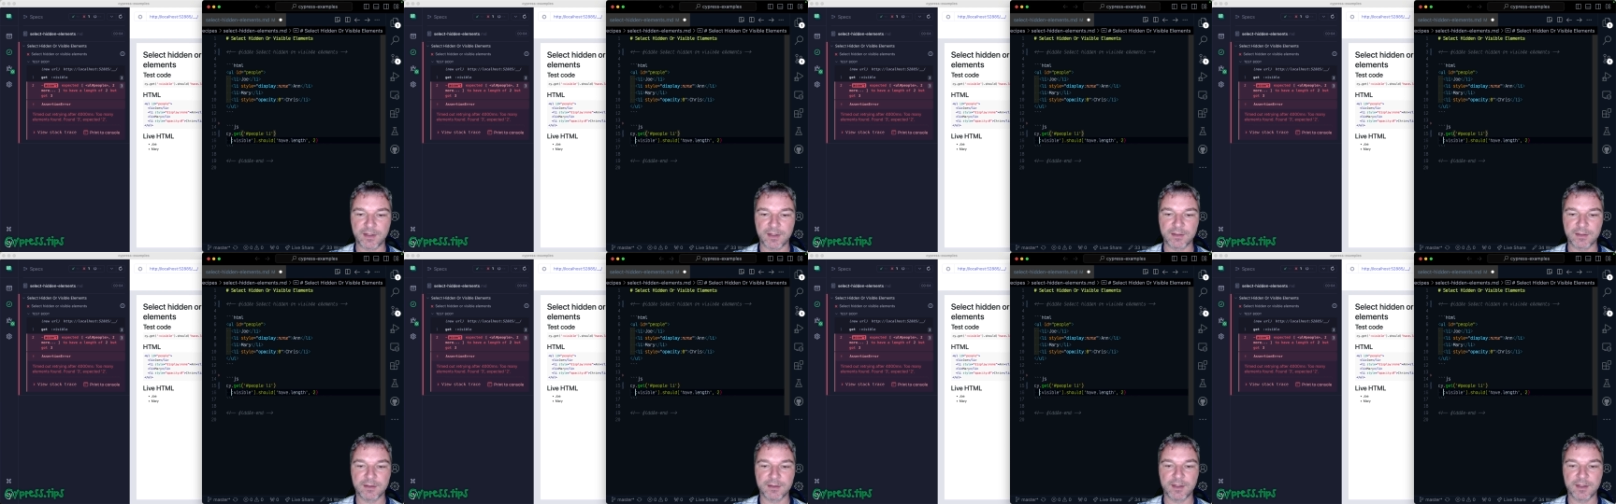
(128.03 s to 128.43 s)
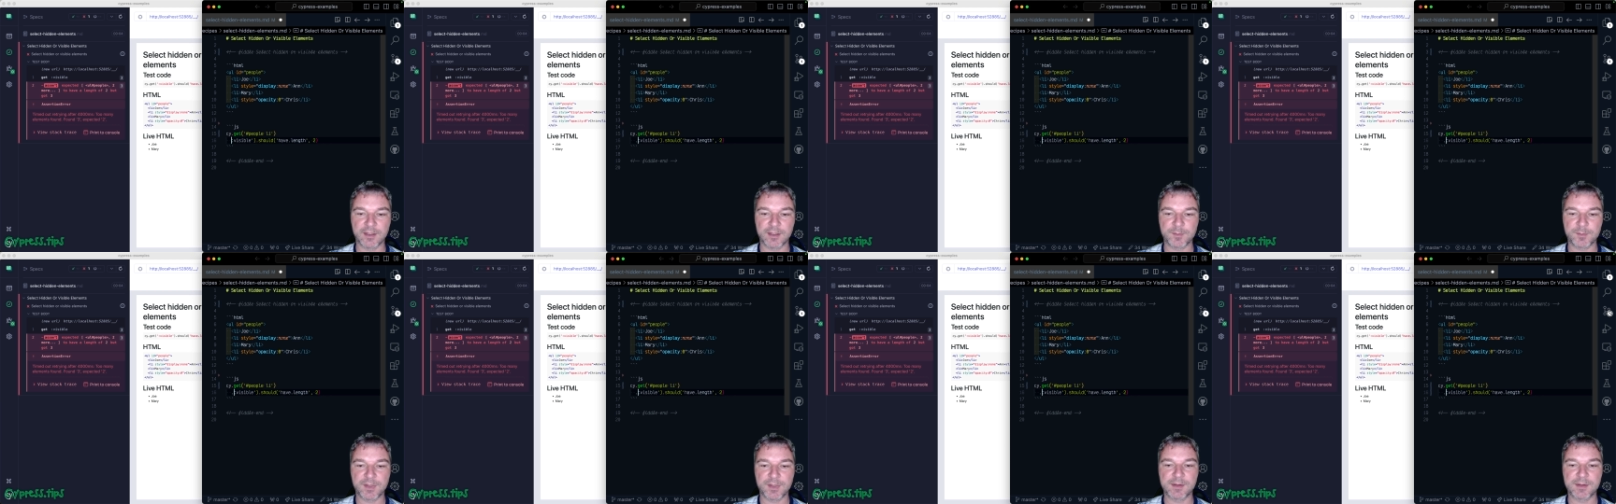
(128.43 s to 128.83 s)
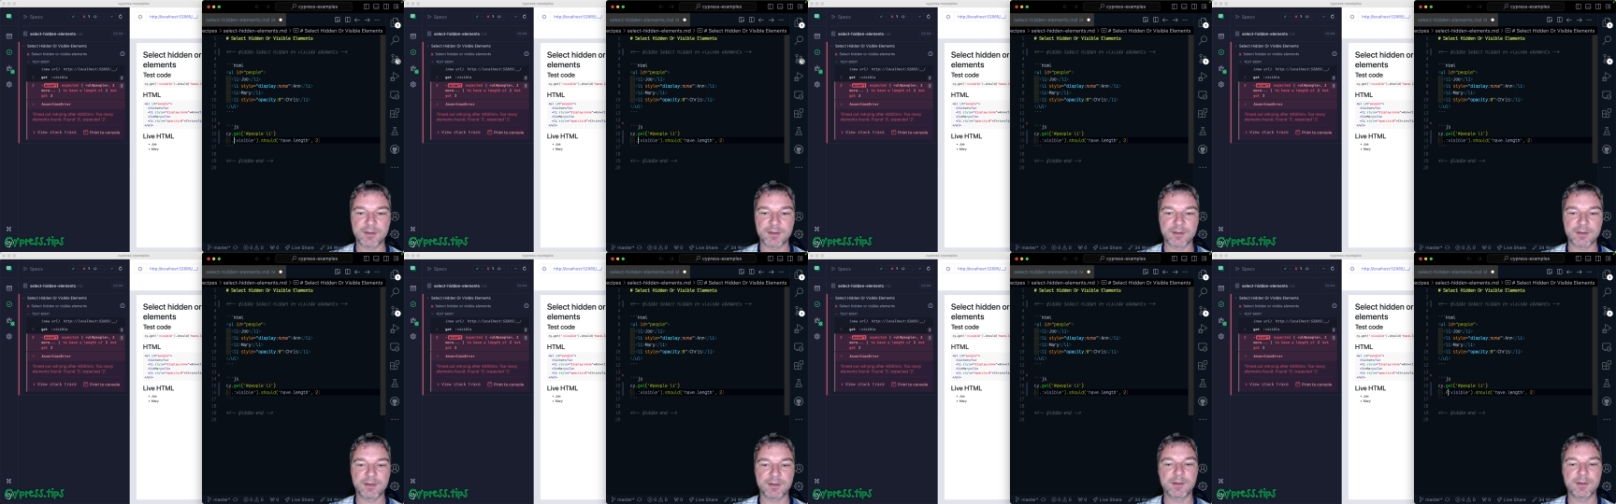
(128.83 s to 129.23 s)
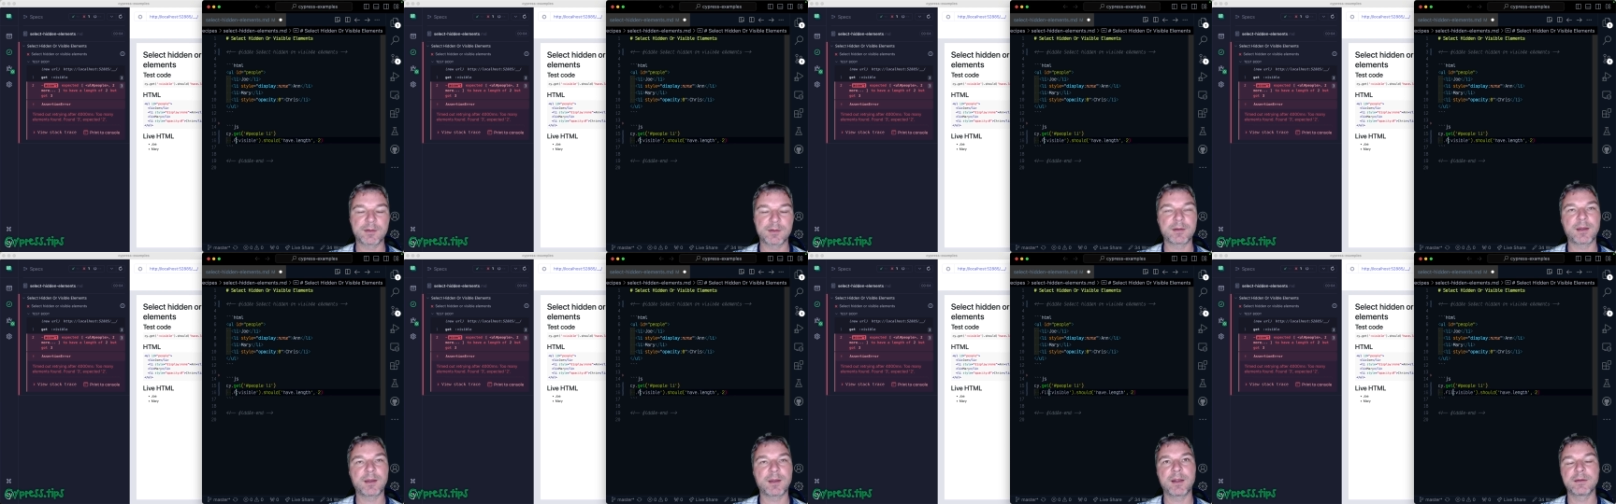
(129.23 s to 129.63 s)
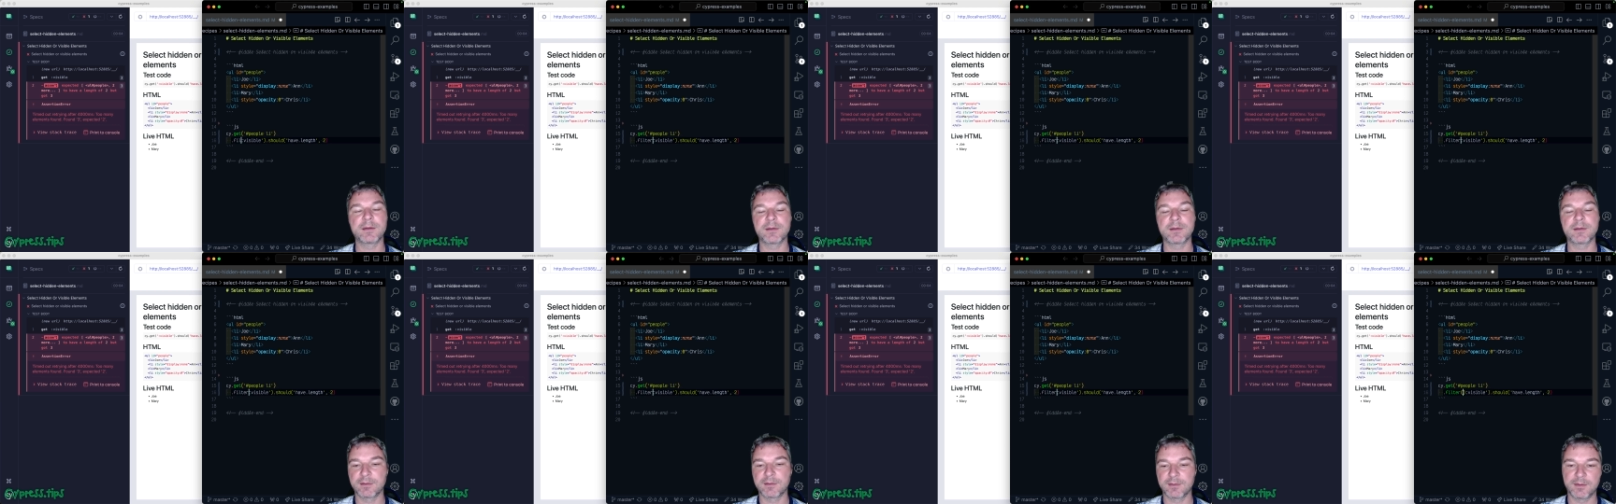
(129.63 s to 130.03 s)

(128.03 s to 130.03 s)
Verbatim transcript: you can apply size filter